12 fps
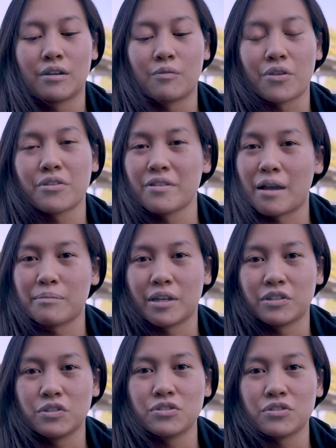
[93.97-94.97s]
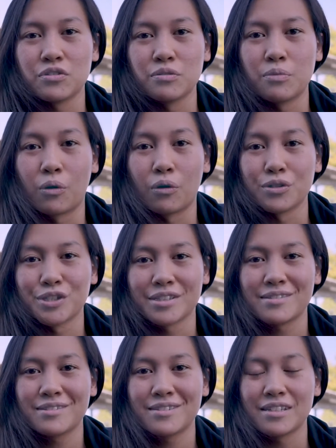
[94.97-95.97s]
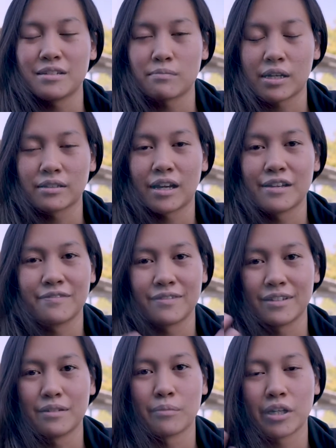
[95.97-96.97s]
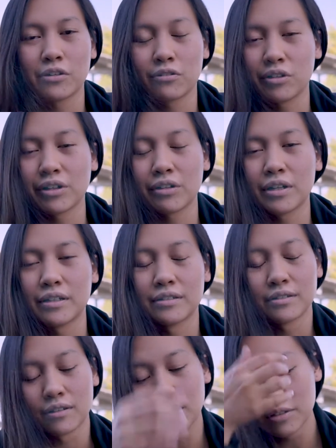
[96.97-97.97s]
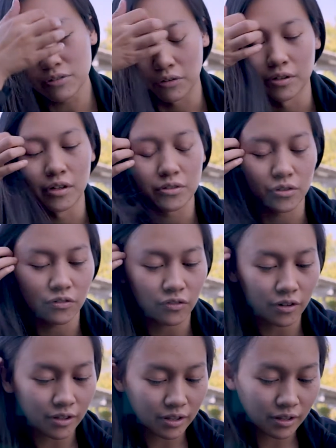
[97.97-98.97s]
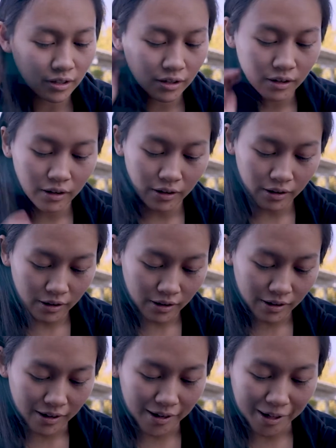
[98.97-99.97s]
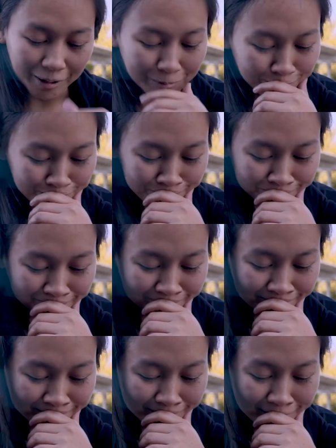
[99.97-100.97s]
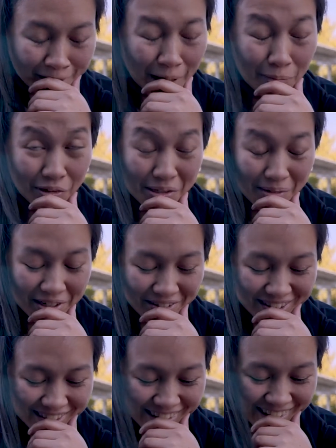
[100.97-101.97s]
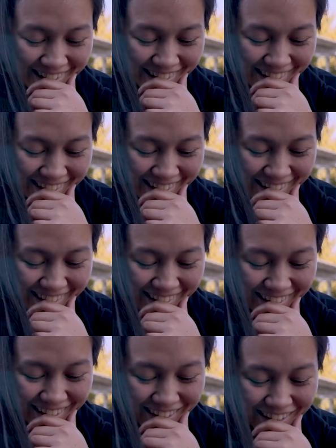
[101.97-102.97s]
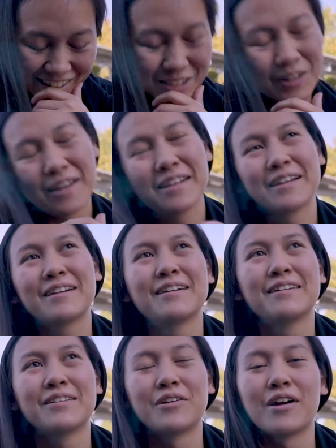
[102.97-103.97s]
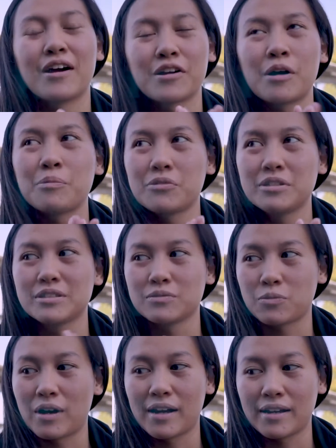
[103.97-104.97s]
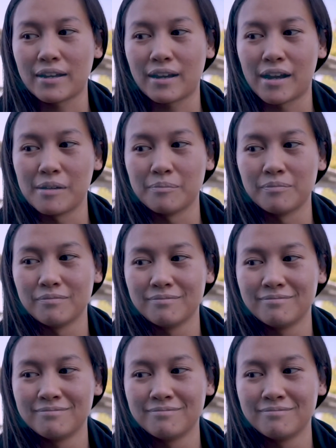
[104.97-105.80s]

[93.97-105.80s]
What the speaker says: whether that be on YouTube or just in my life and in my career and so on and so forth. I'm looking at my notes. So I think there are a couple reasons why I'm